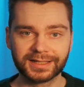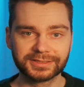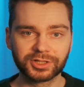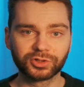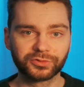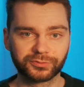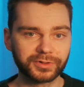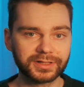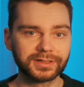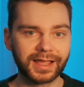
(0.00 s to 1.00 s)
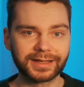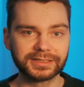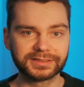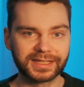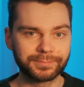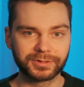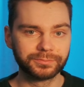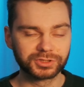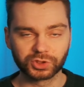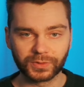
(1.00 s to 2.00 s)
and don't feel any gap
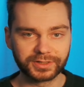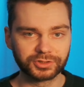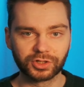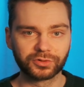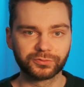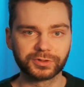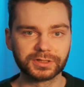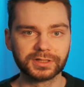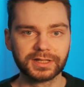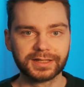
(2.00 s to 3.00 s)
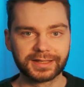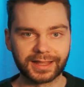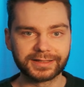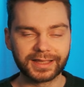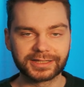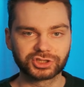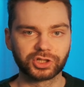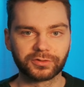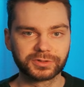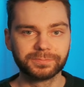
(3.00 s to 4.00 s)
in between, you don't feel any edge
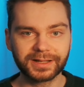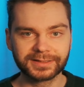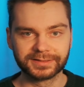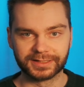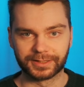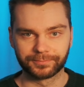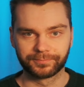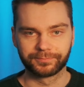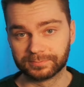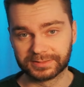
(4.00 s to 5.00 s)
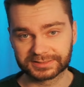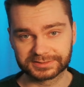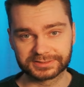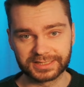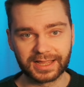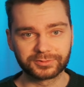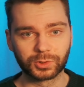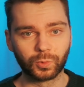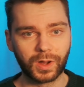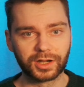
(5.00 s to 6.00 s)
of the button there. But after
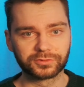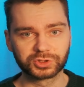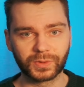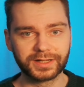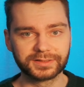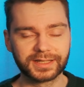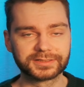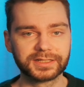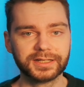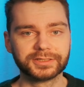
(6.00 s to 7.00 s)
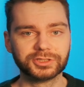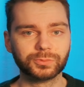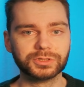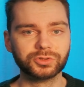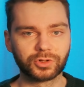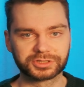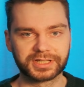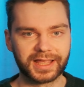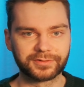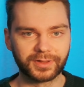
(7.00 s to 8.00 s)
a while of training that, you will not
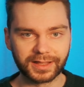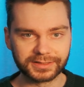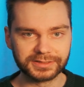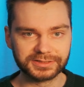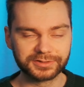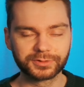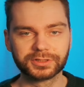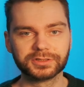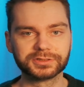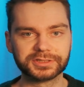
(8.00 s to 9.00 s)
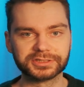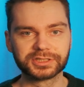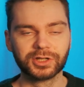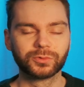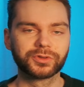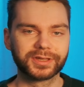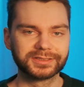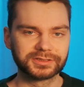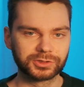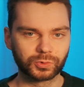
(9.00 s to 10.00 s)
have any difficulties with
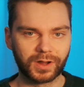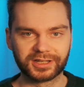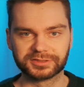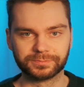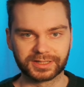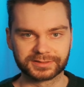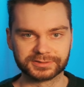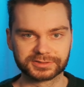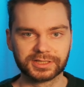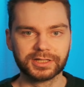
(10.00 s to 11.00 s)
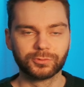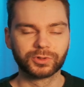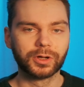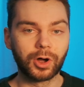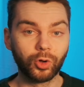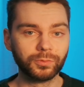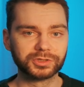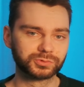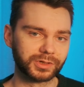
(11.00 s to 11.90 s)
hitting the right buttons with an almost